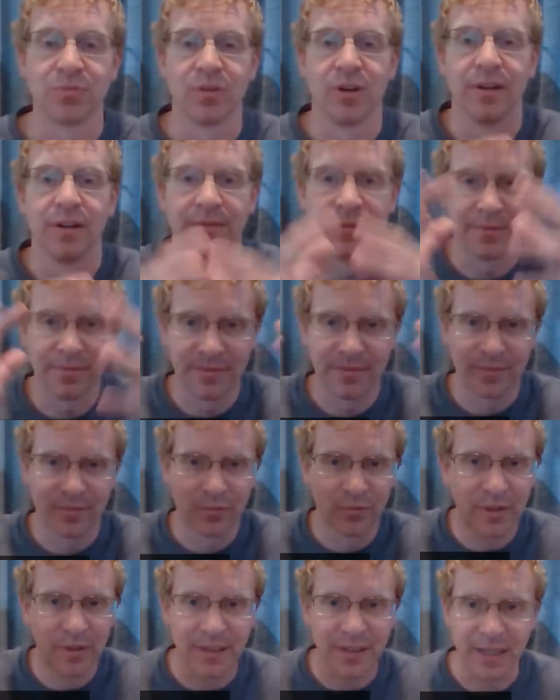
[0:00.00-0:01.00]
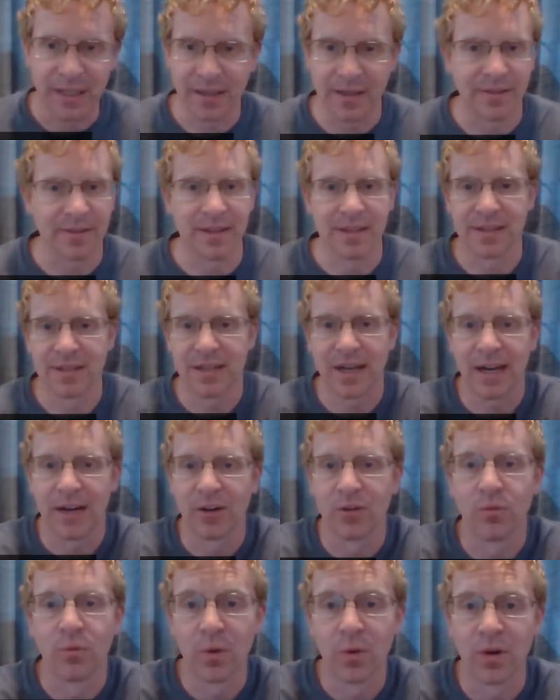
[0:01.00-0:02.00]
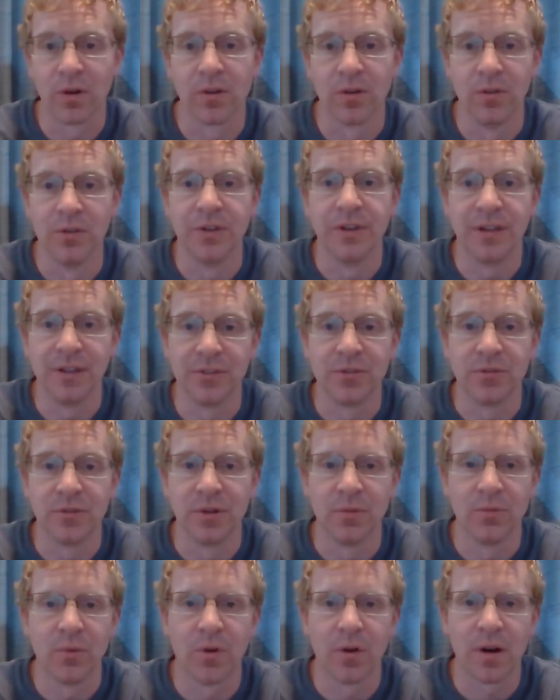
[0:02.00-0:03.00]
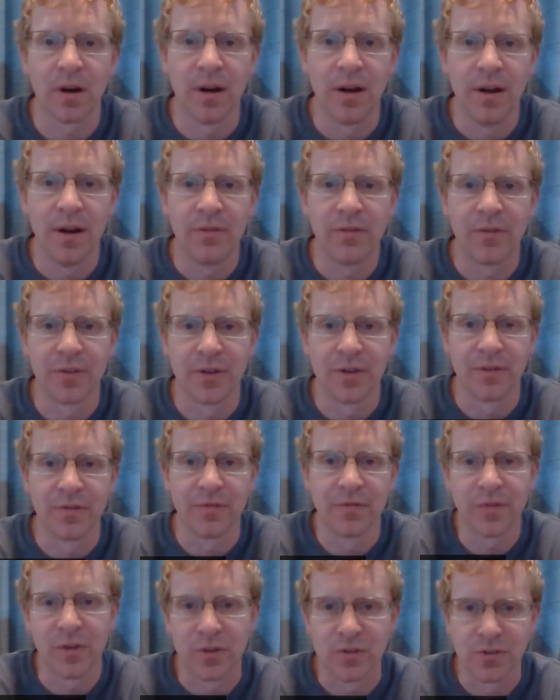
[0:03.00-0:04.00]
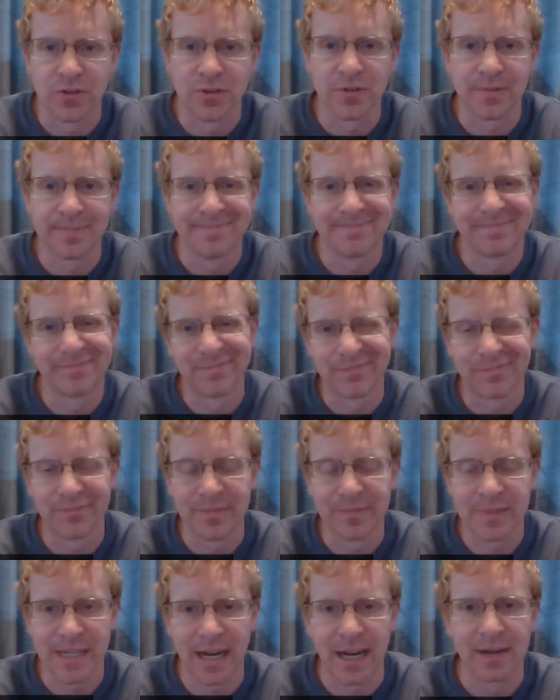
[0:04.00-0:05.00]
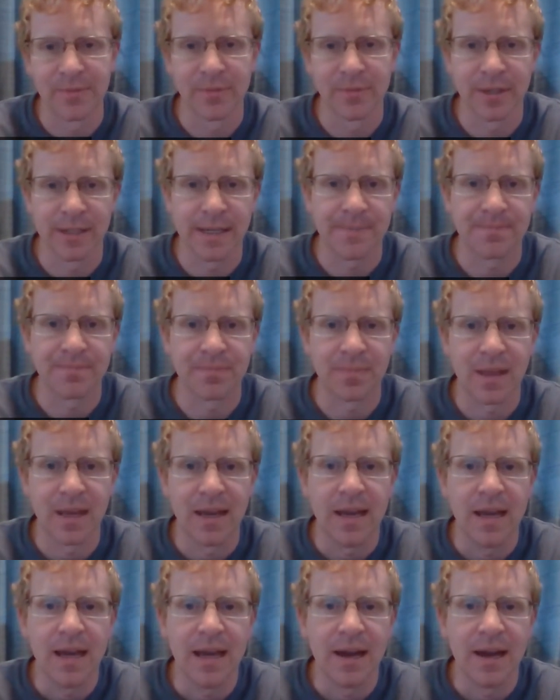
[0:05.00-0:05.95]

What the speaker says: which brought really the entire world into a war for the first time, really.